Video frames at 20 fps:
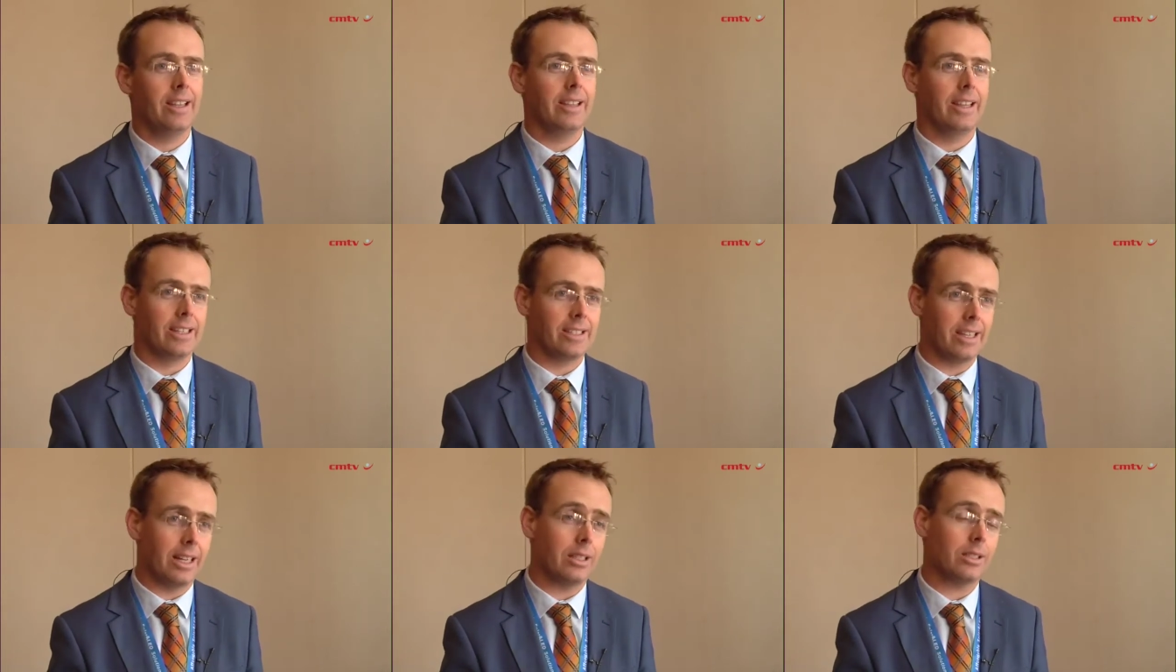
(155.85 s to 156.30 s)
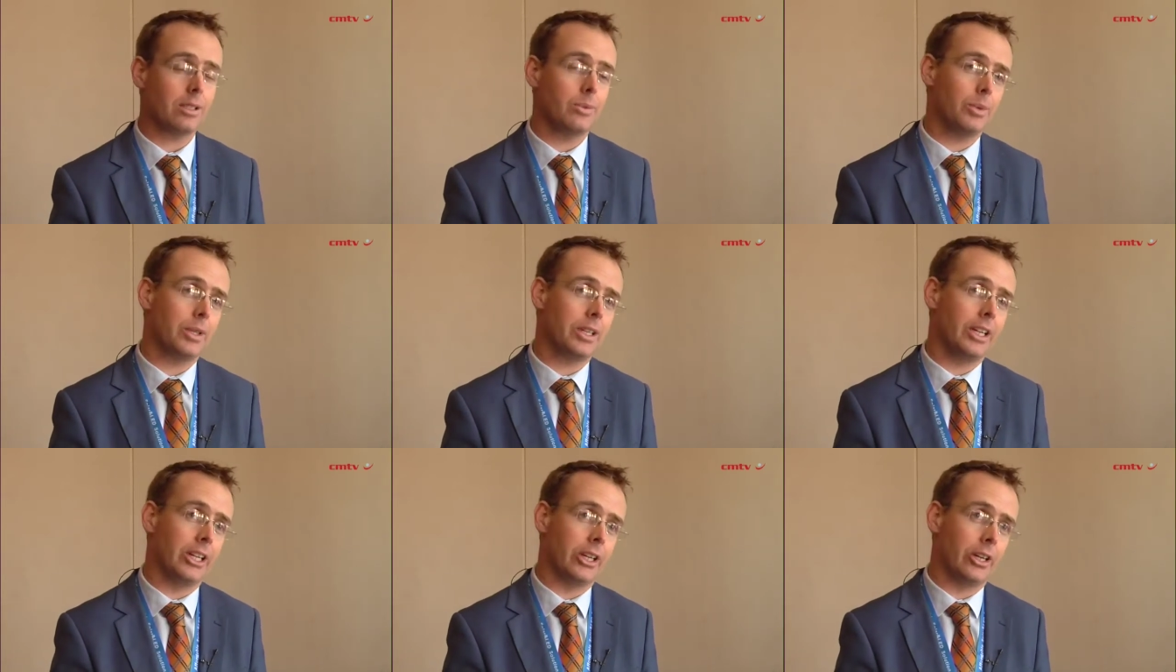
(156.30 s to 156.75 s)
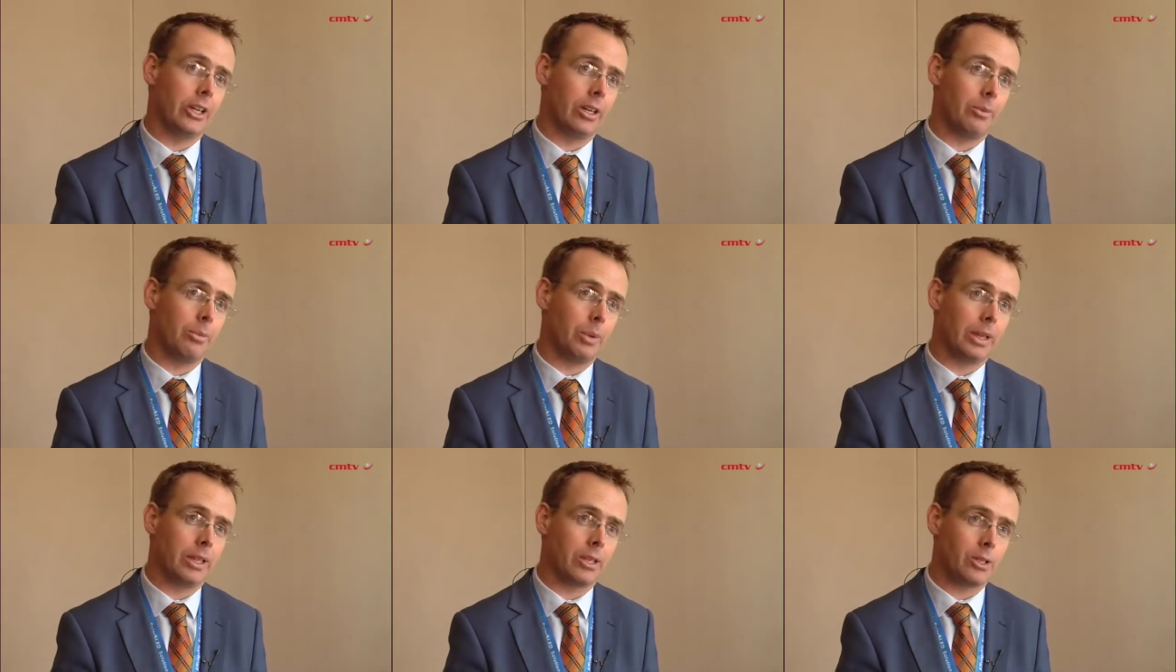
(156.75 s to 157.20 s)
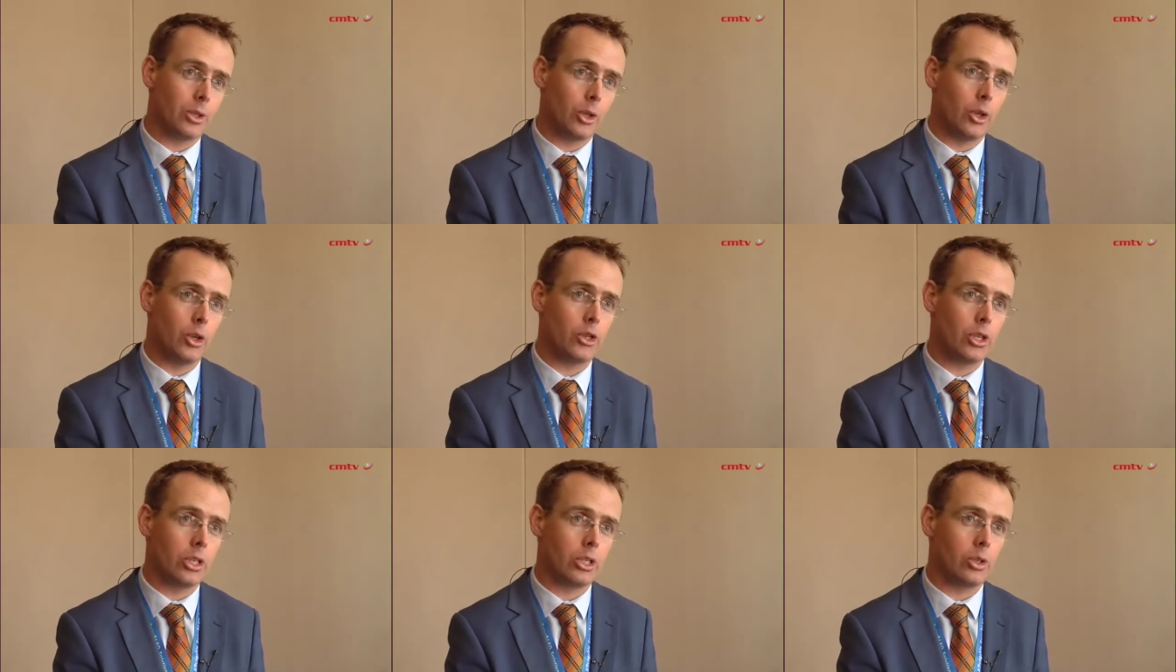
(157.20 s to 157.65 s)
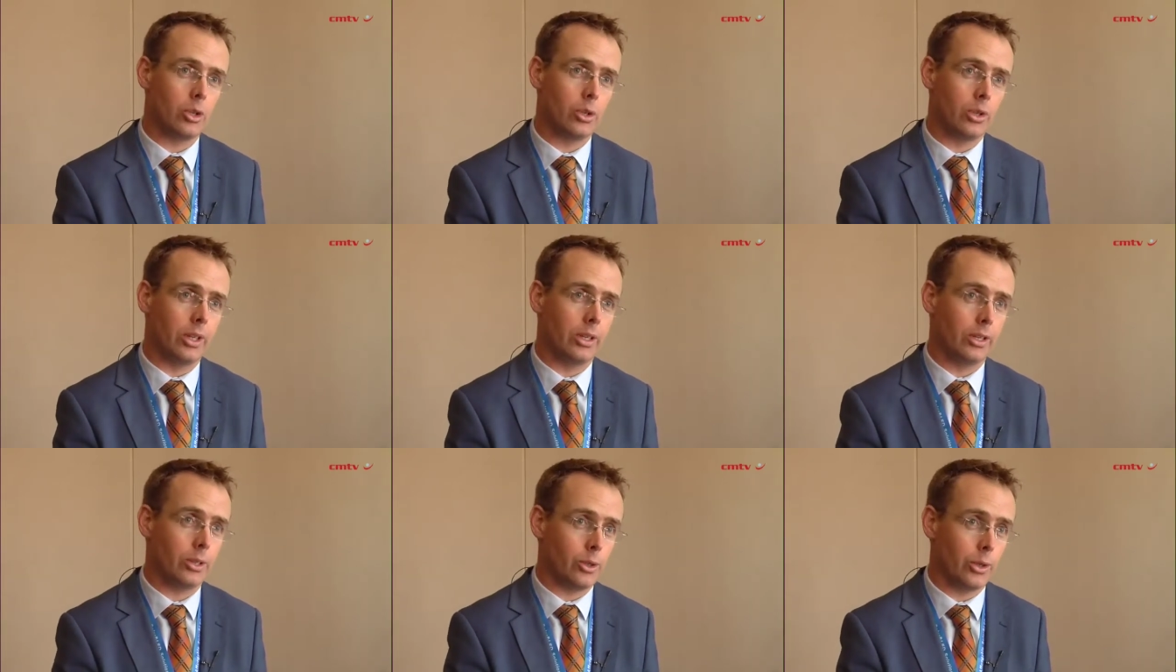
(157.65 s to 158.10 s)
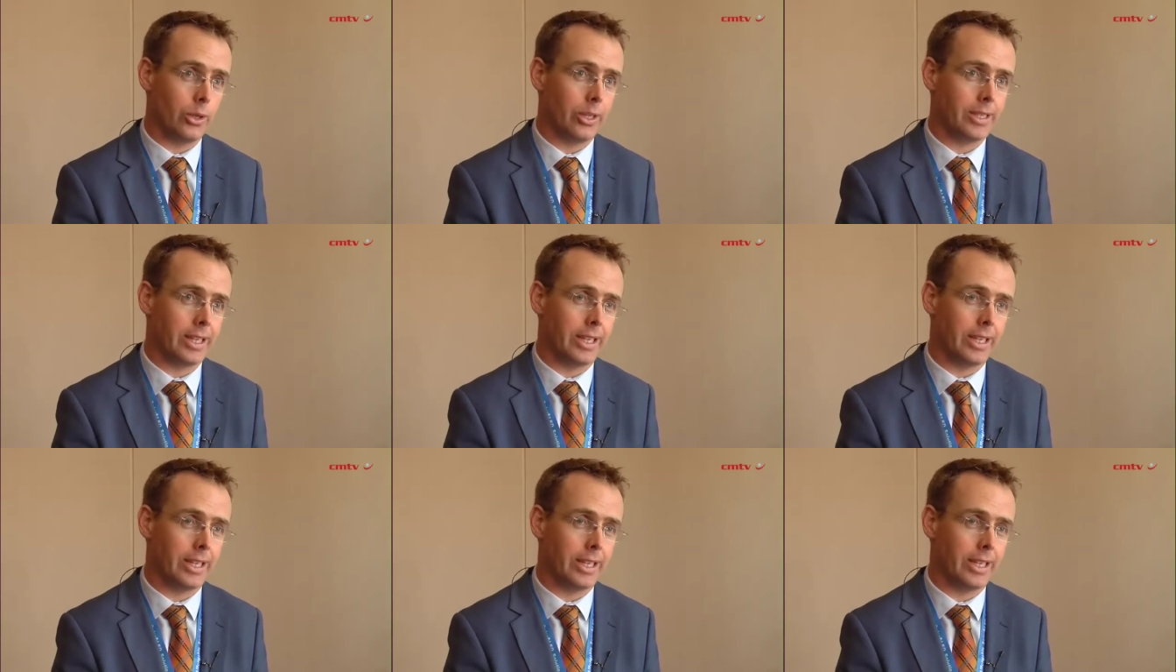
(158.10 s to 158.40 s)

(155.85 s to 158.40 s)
That's ultimately going to bring the solution to the to the